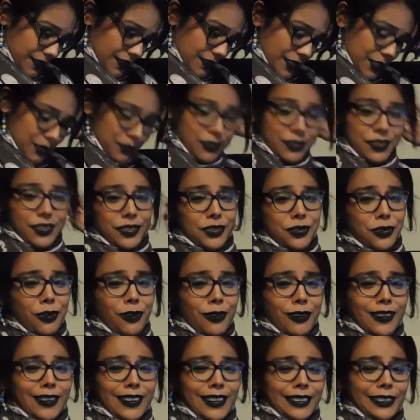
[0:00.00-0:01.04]
this one's just
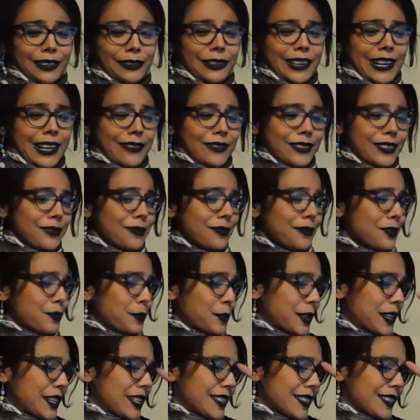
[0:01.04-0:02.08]
horror all around. This one was
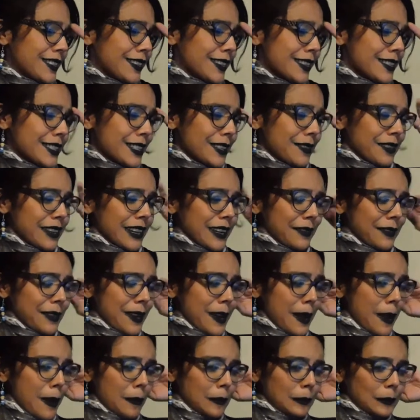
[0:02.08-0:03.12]
pretty disgusting when I
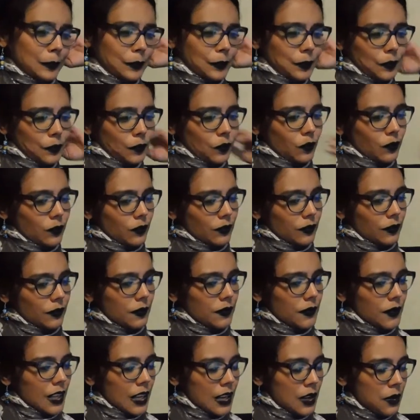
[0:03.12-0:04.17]

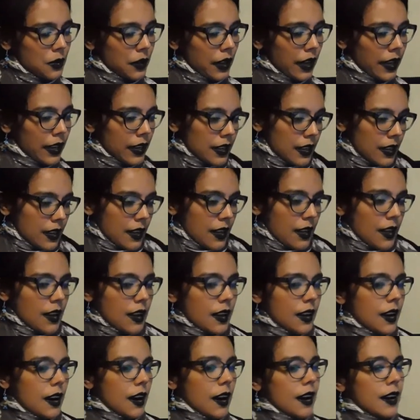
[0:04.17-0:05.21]
read it. Okay.
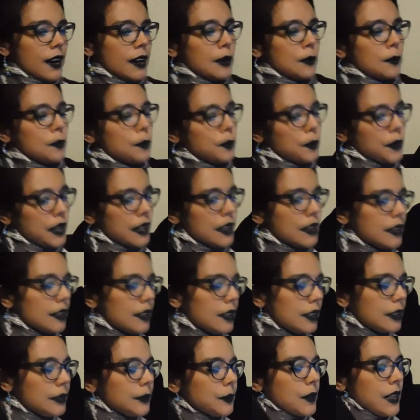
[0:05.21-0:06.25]
Um,
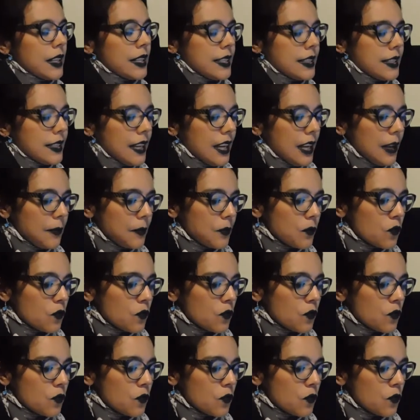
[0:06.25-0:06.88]
Let's see.